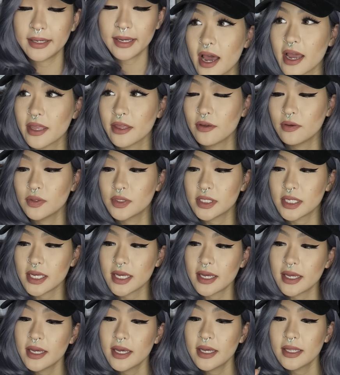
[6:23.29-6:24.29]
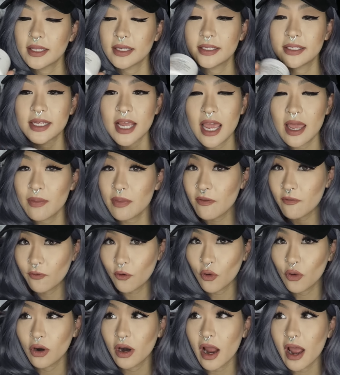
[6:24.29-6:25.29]
I use it the day
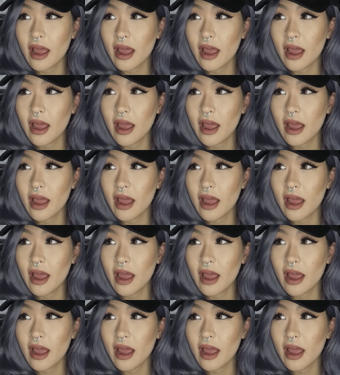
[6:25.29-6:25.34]
before